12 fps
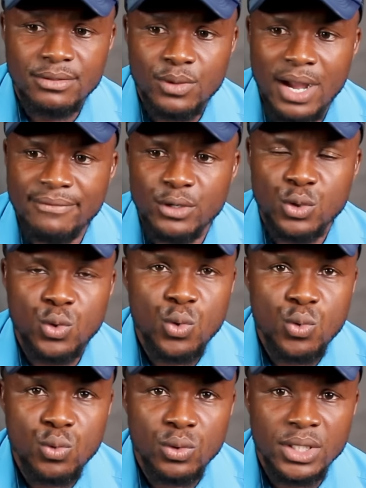you have a
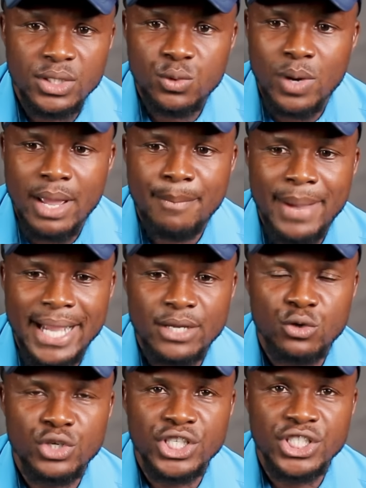goal, you are
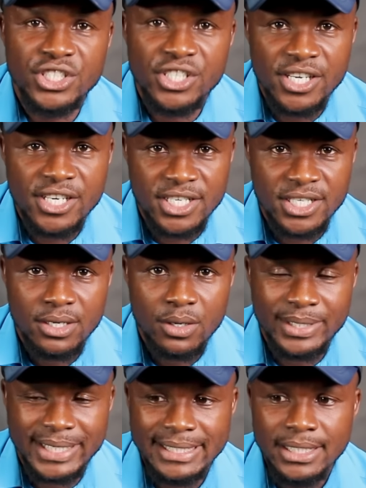embarking on a journey,
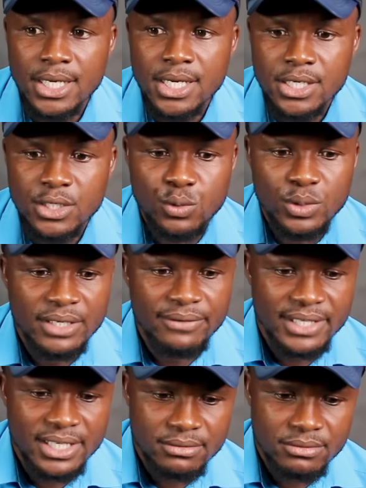okay? You give
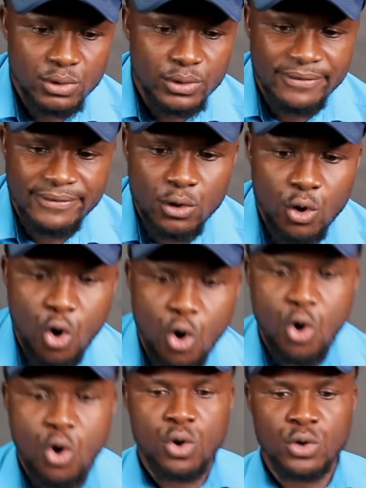it
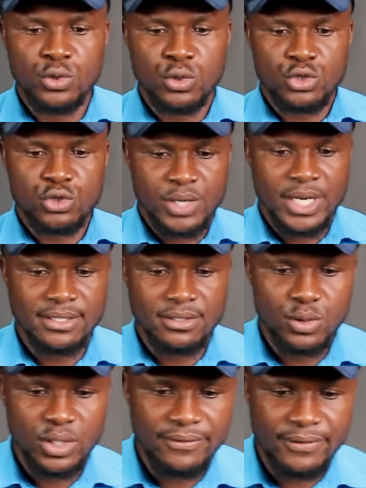all your strength,
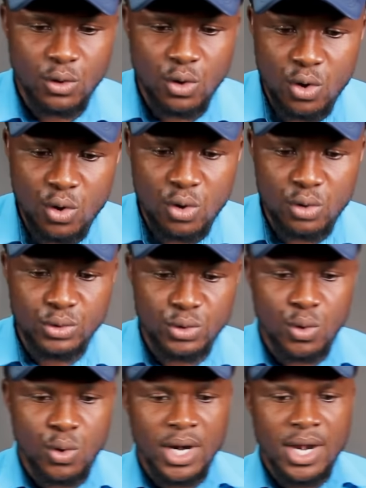you give it all
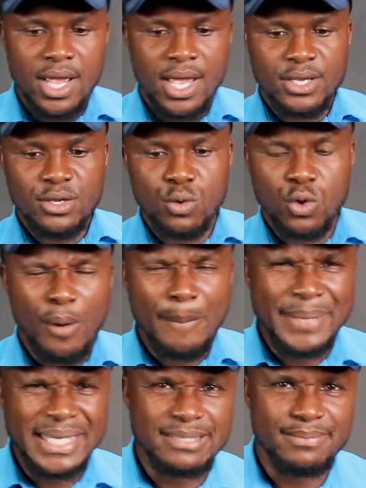your, you know,
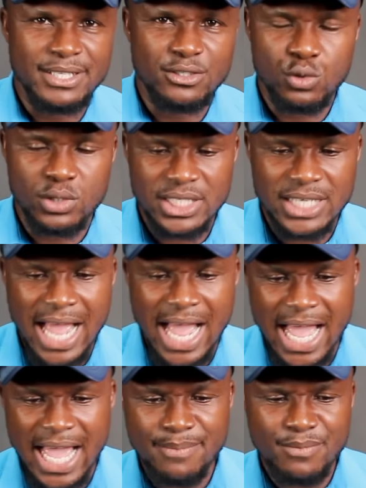commitment, your
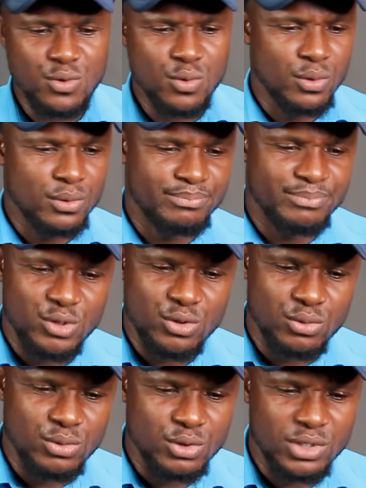time,
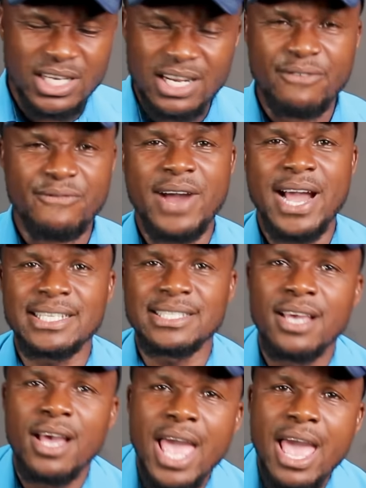you
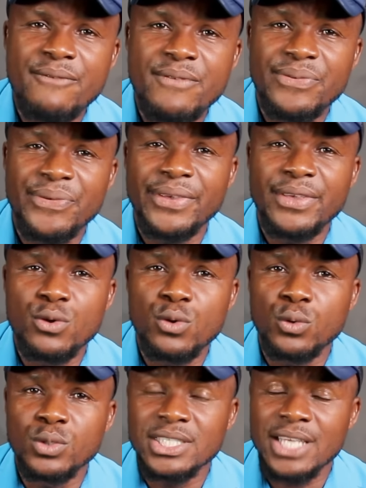sacrifice everything you
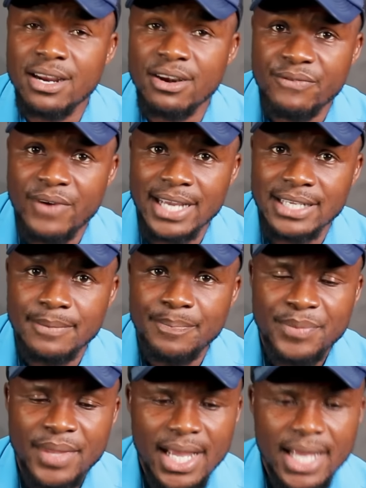could sacrifice,
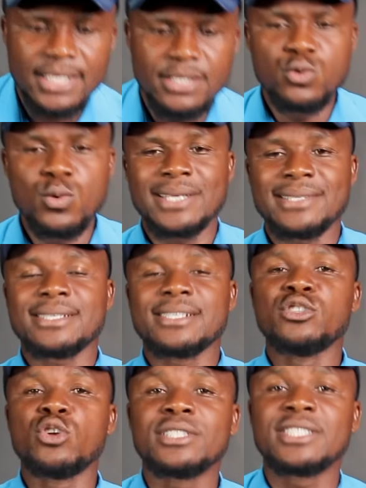and you are
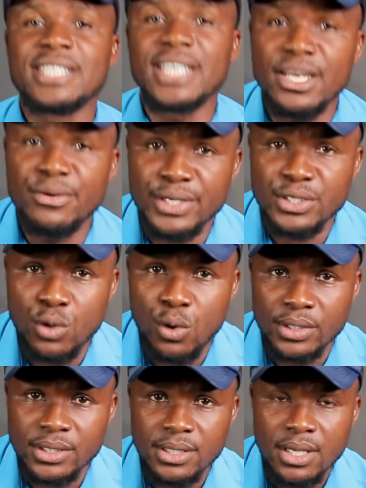still not seeing
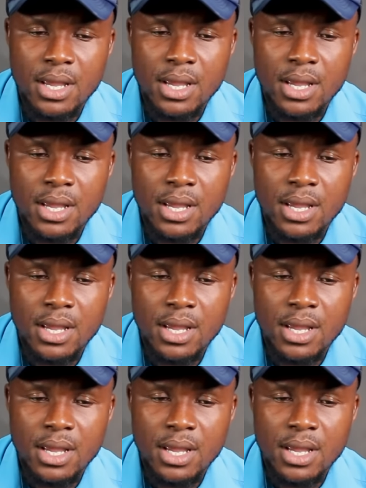results,